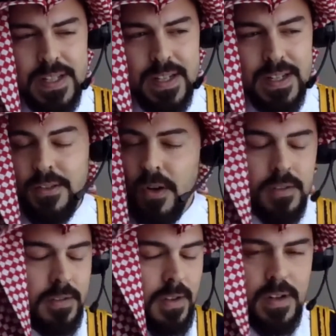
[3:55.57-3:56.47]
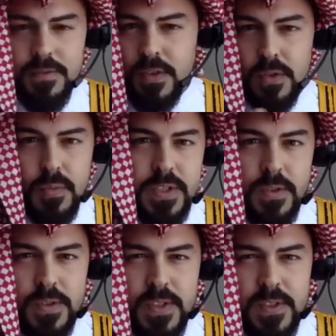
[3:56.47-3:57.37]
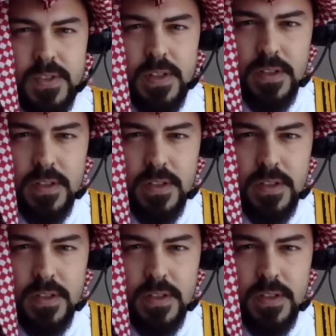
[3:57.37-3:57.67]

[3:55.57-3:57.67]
and there are a lot of good resources